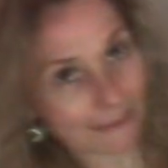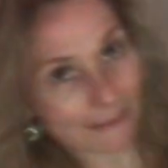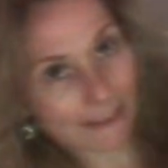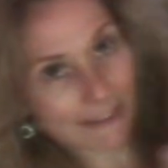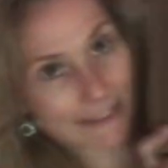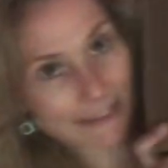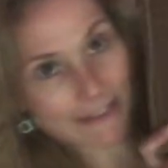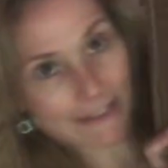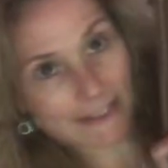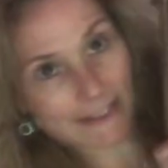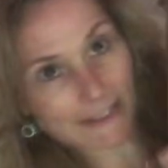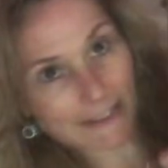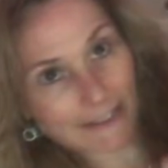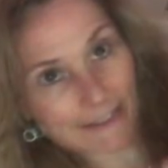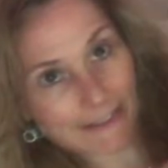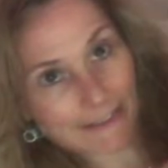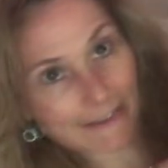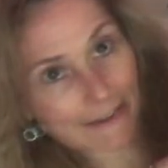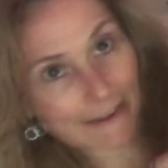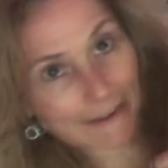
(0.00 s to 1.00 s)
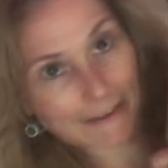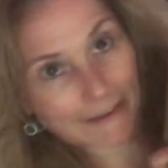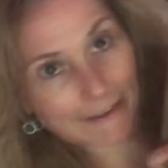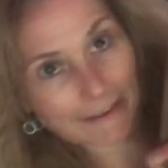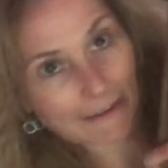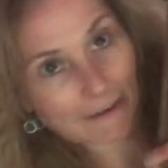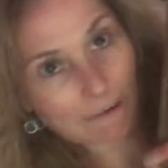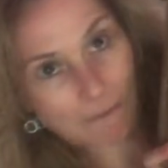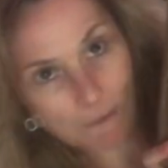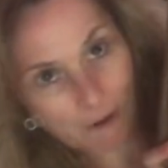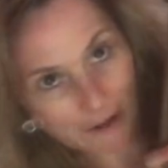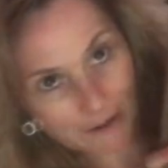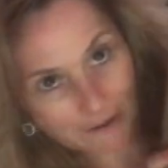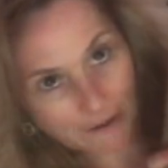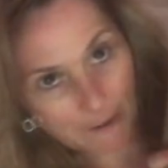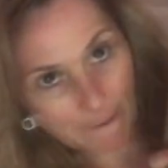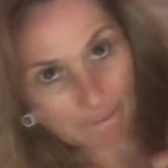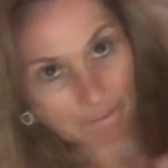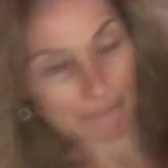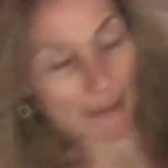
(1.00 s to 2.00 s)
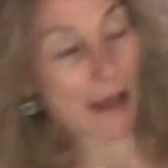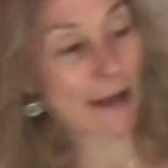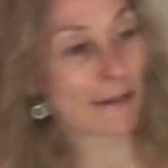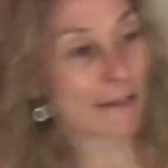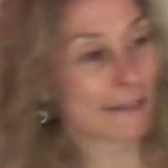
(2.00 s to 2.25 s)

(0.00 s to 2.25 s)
this is not one of them.